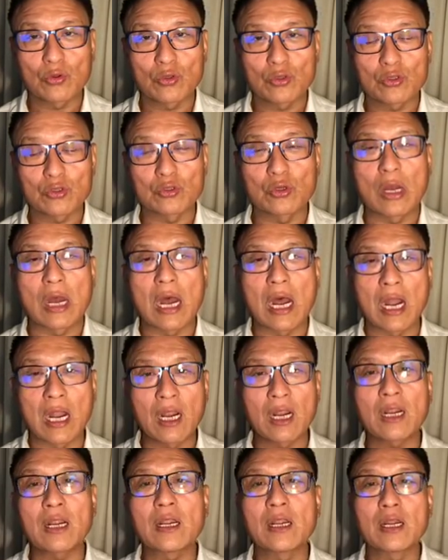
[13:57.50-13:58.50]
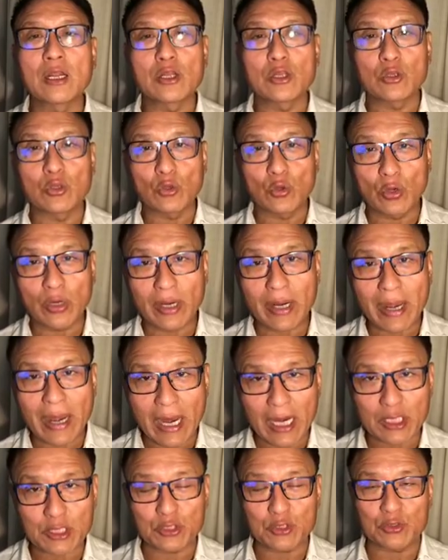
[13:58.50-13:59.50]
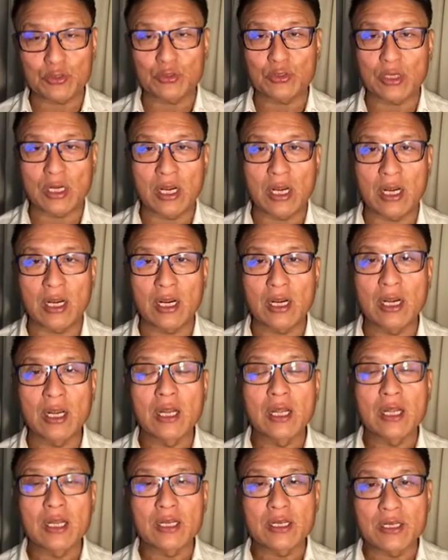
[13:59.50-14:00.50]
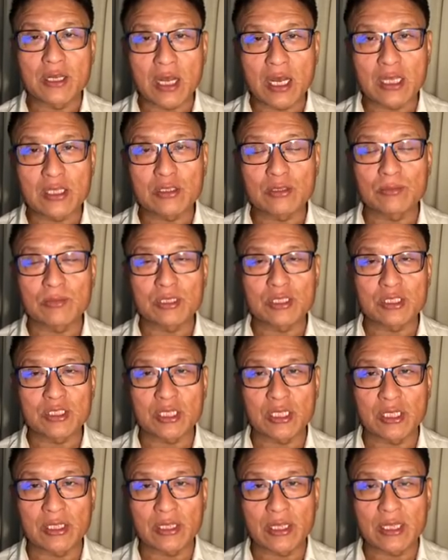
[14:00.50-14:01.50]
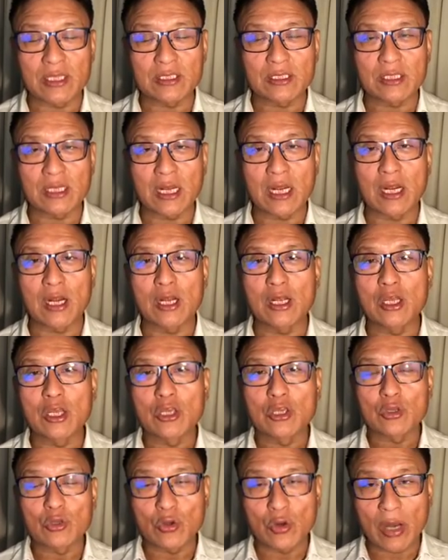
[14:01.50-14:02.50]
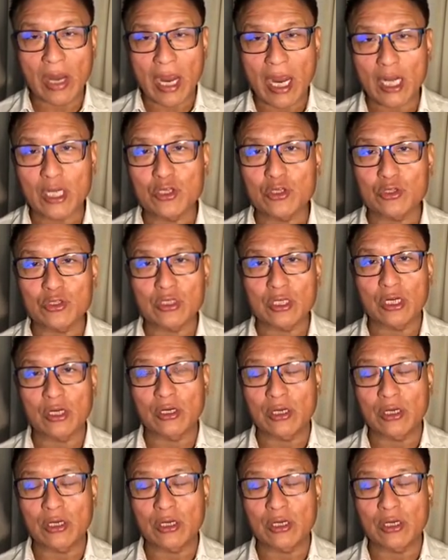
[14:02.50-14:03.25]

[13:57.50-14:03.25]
So are your actions are dance of the stillness. Are your actions are